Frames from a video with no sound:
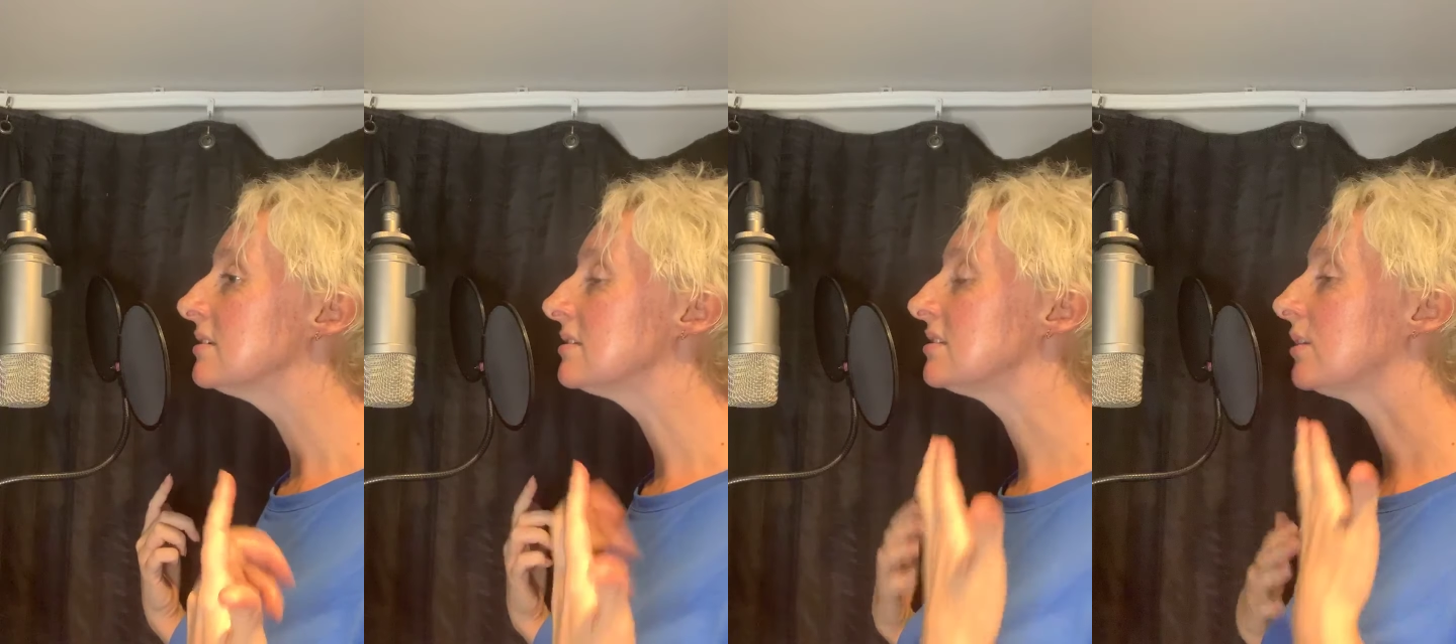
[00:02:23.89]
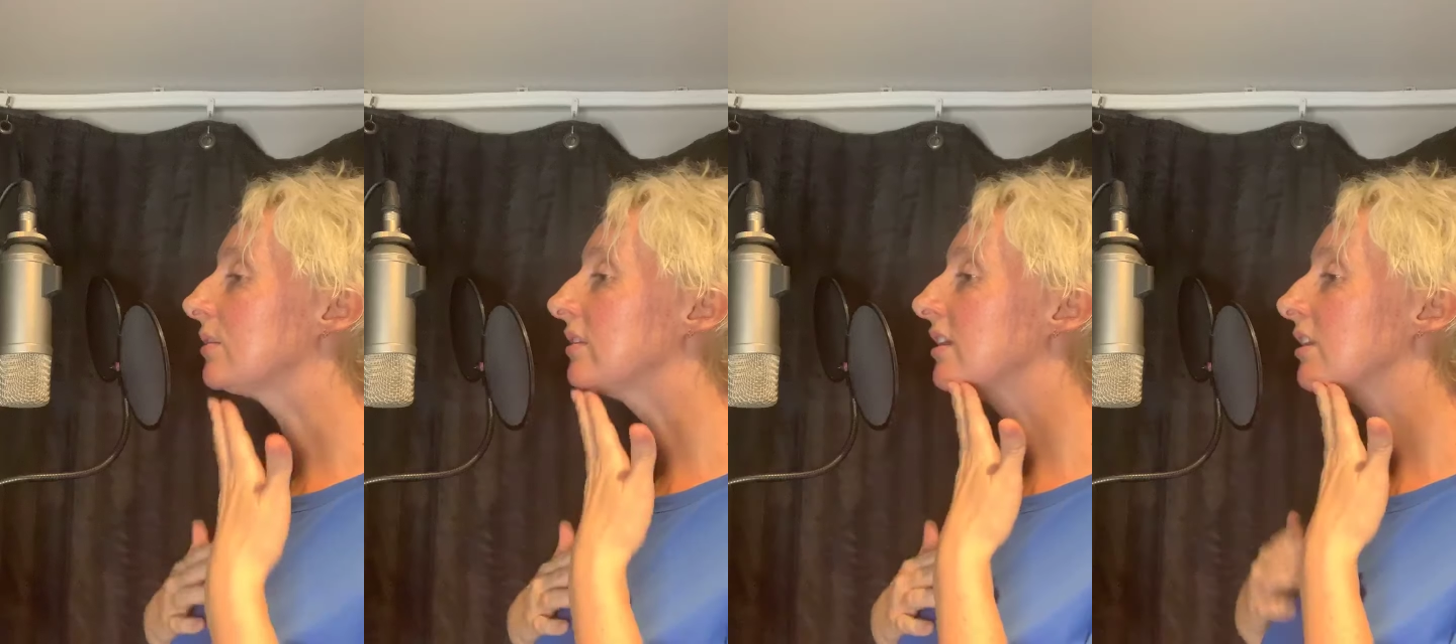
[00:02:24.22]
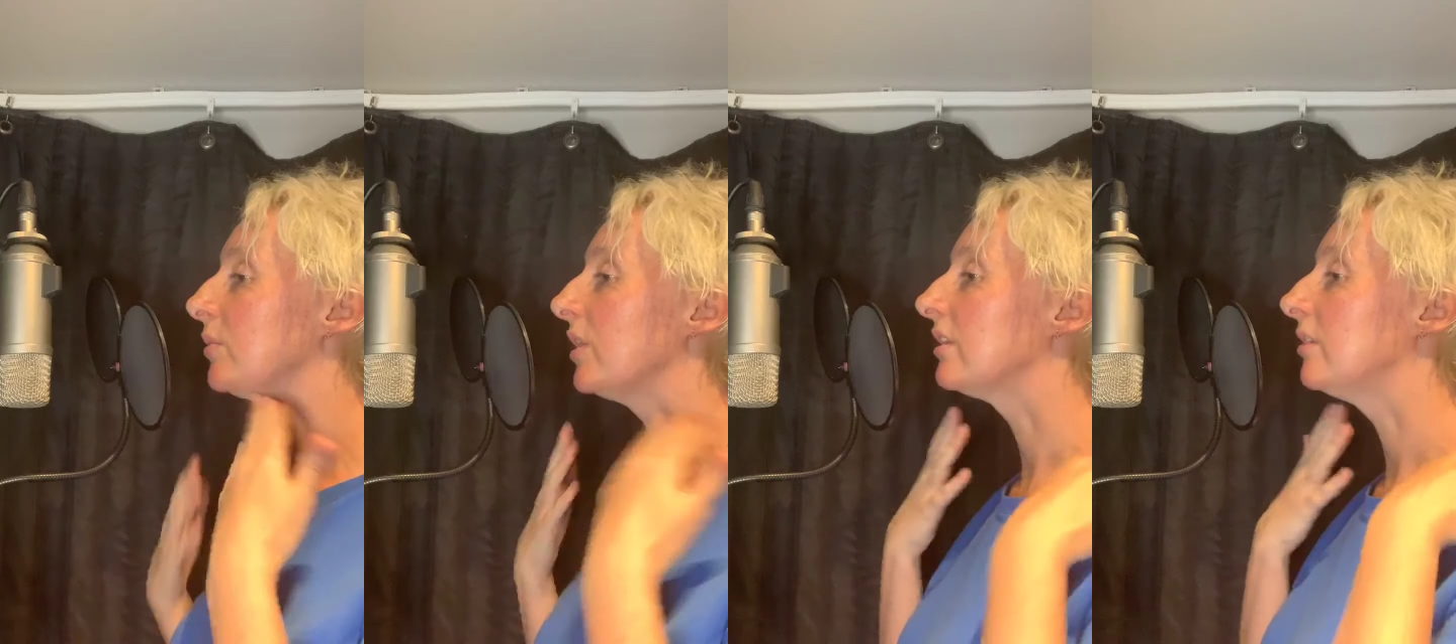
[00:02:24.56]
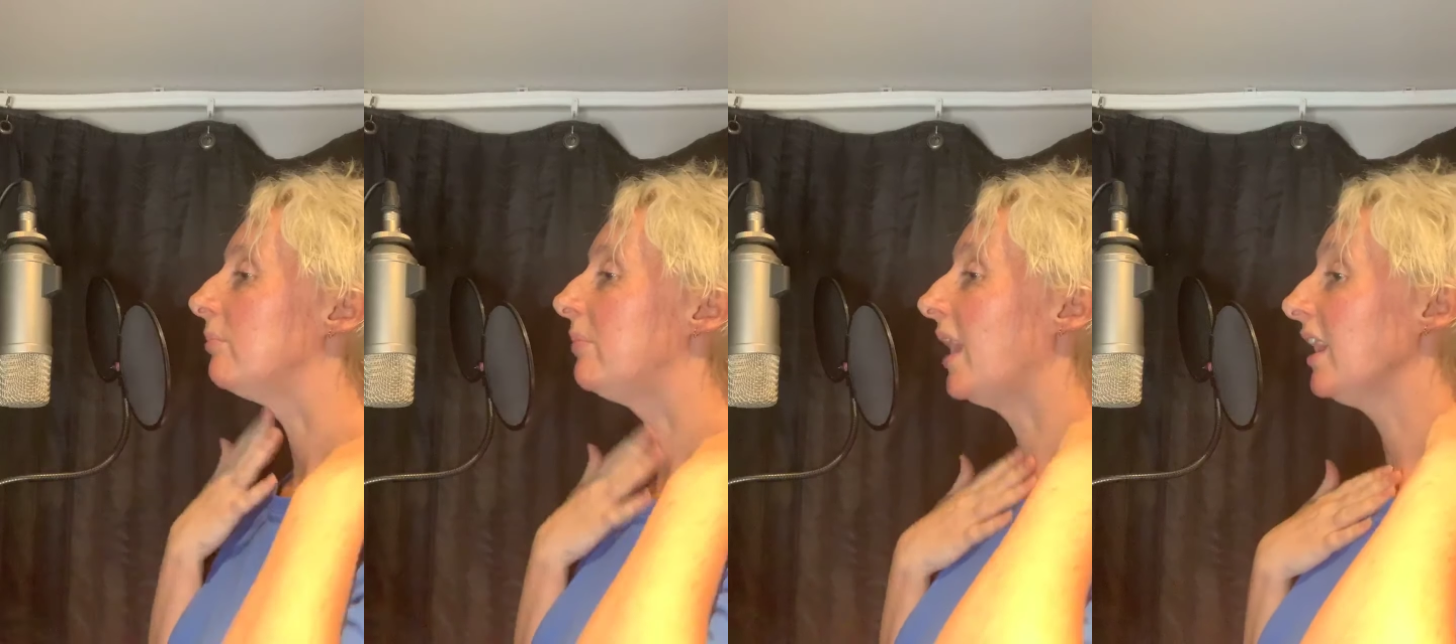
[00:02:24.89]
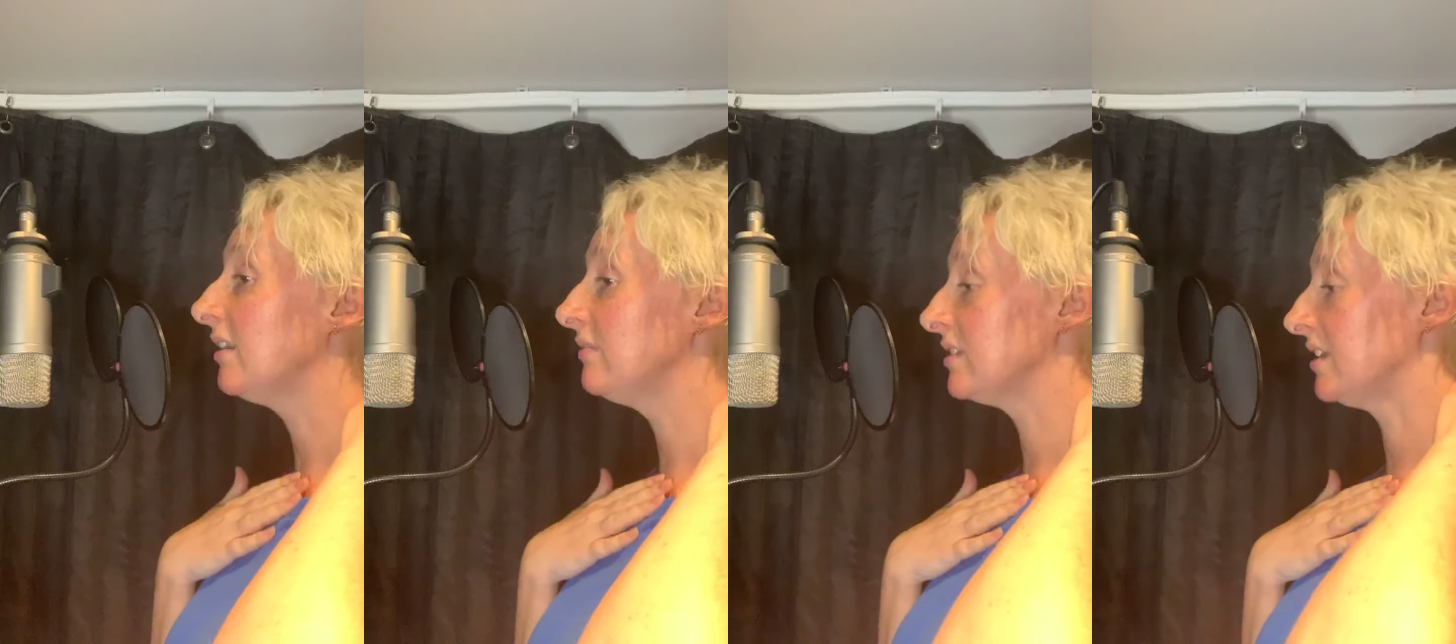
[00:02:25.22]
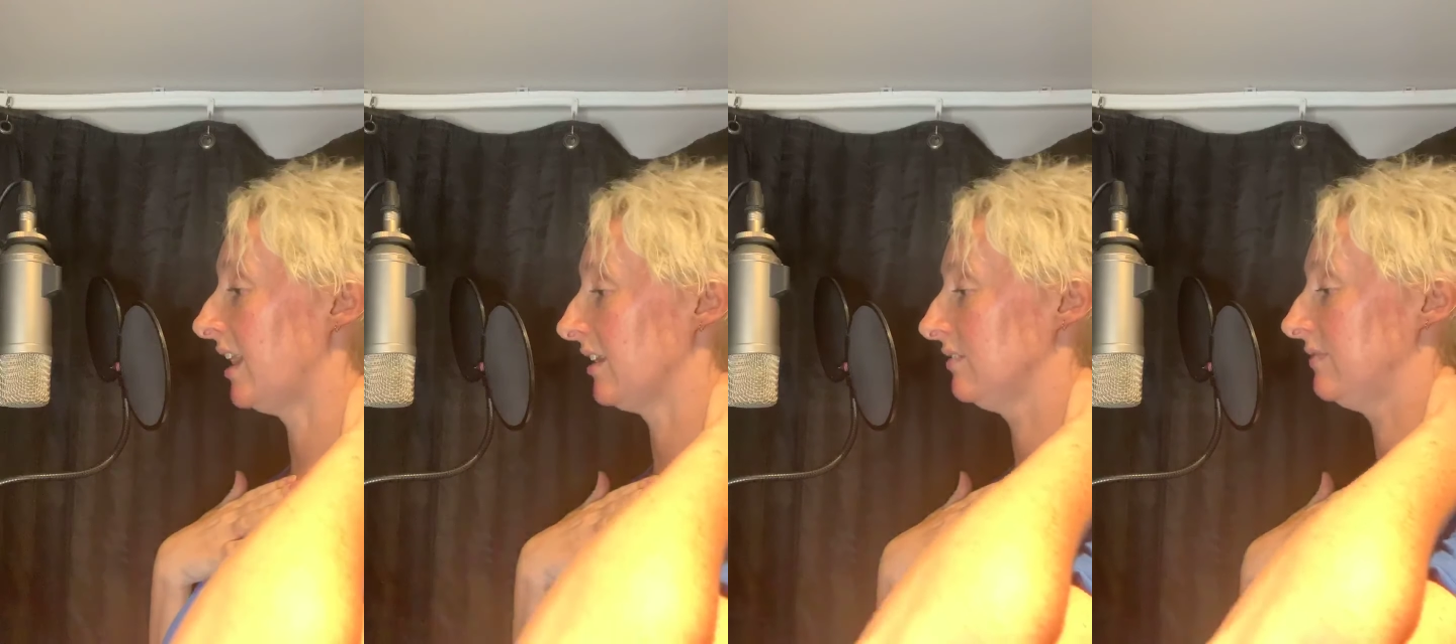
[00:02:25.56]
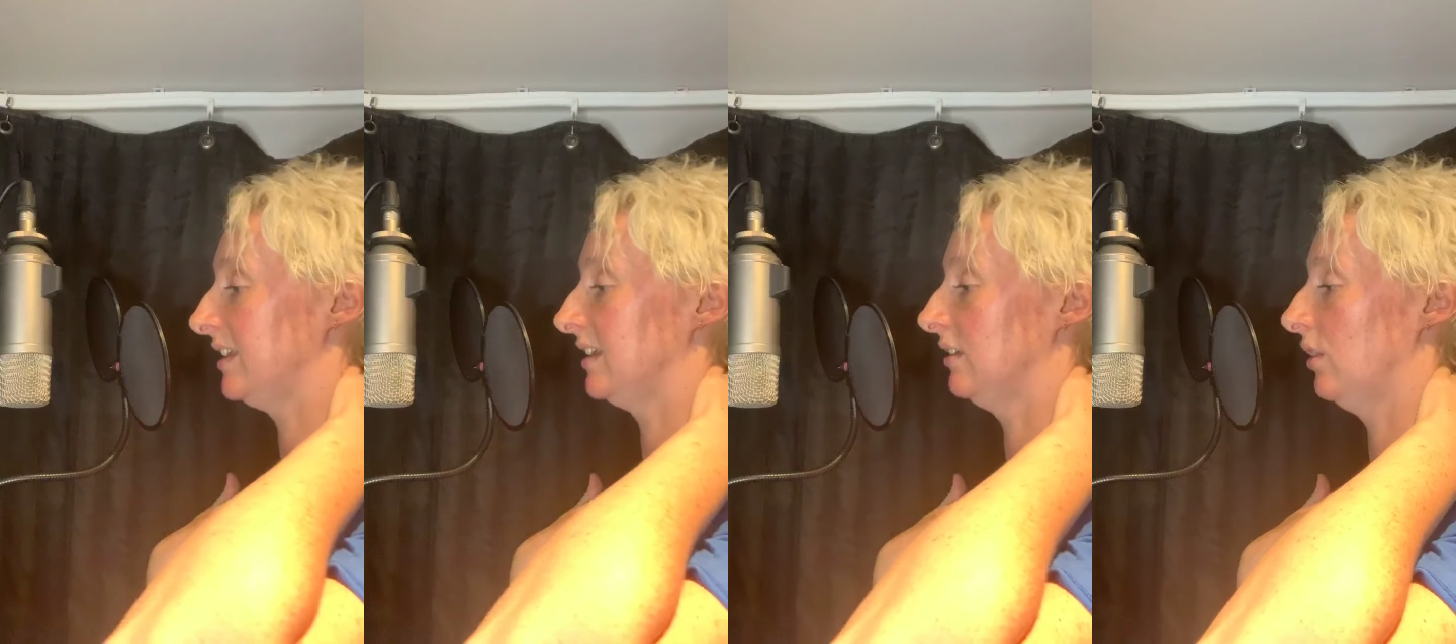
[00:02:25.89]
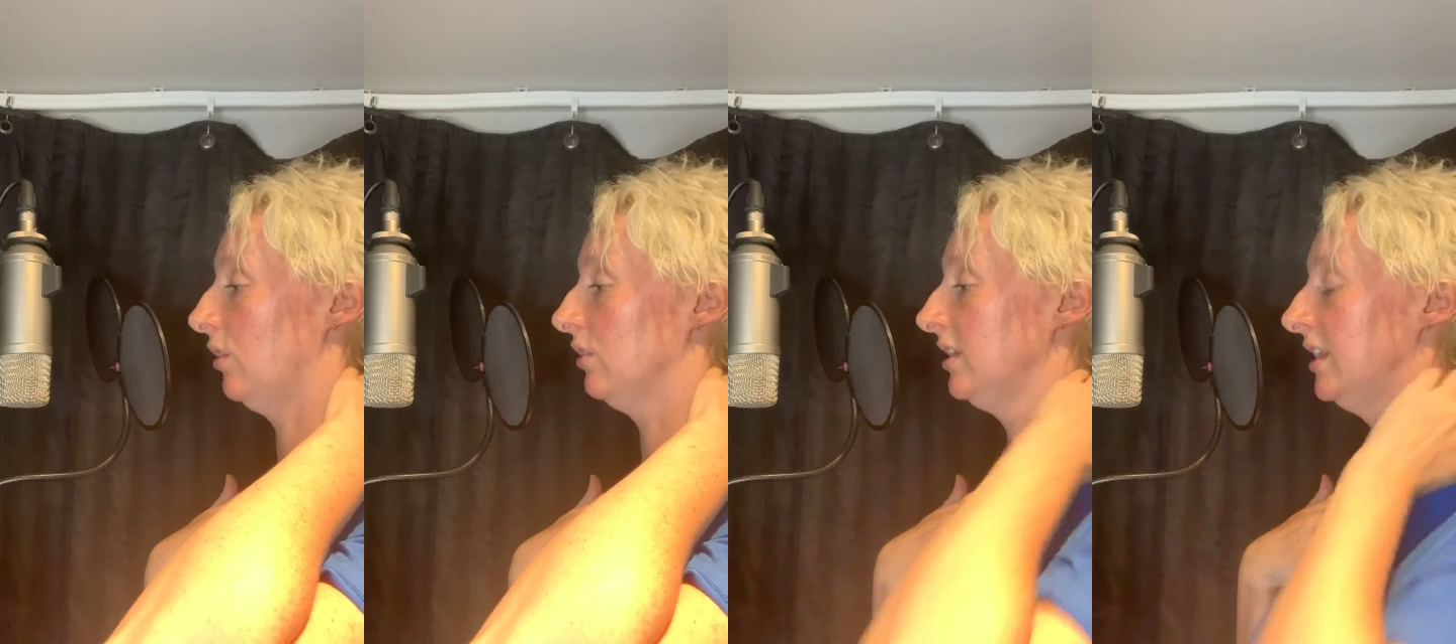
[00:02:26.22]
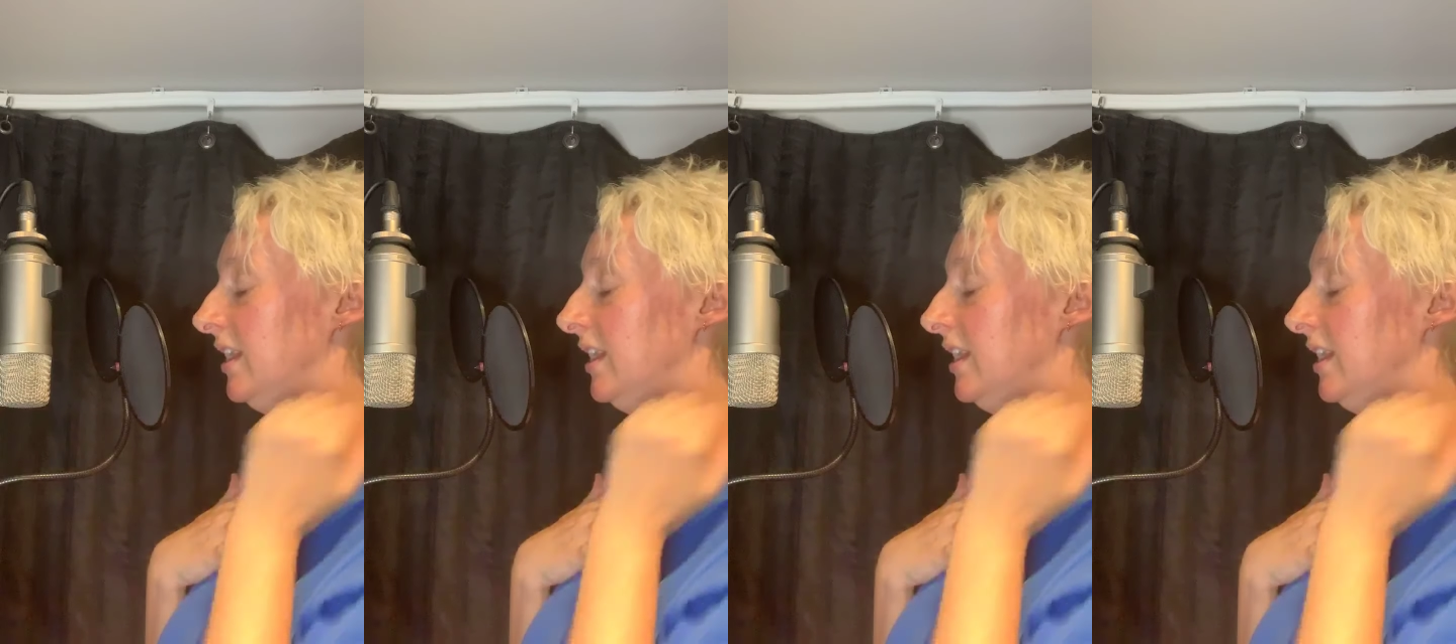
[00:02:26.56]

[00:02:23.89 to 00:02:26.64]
So think about the back of the neck feeling long,